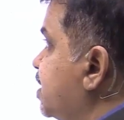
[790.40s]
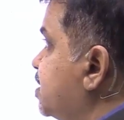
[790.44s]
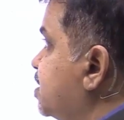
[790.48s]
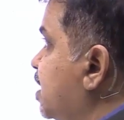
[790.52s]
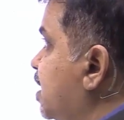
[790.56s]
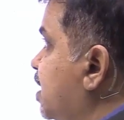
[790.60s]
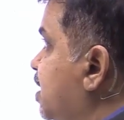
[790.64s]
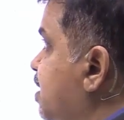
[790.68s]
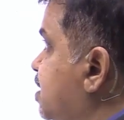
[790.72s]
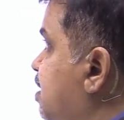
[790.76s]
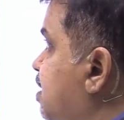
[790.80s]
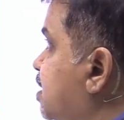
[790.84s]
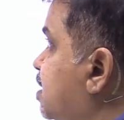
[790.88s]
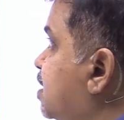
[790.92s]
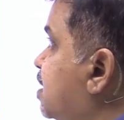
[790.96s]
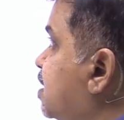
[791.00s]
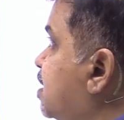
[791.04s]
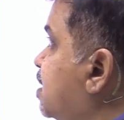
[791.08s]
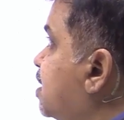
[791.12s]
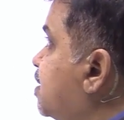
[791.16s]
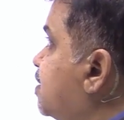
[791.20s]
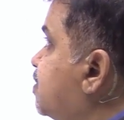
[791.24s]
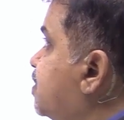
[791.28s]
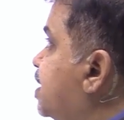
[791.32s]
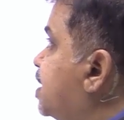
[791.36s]
a way that
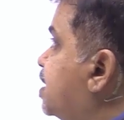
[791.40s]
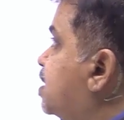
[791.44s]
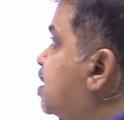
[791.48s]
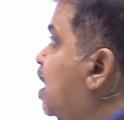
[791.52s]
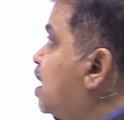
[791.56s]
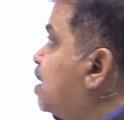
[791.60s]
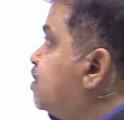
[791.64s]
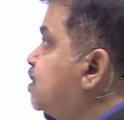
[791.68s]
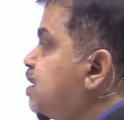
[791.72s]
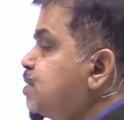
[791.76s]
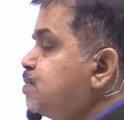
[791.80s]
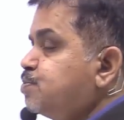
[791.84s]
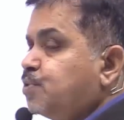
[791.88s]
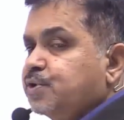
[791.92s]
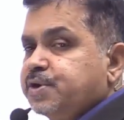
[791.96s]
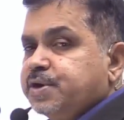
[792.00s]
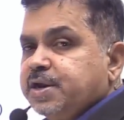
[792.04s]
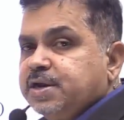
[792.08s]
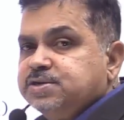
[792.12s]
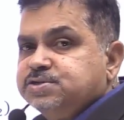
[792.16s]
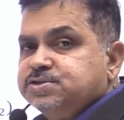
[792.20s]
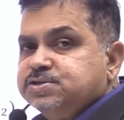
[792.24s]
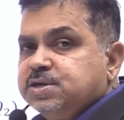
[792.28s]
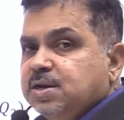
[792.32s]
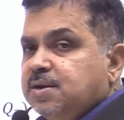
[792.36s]
the common
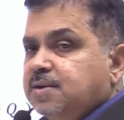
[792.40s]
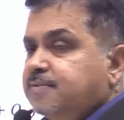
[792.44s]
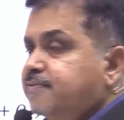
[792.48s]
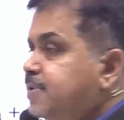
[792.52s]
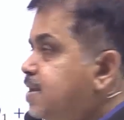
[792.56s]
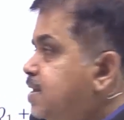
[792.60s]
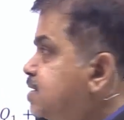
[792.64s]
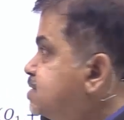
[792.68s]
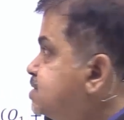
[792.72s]
potential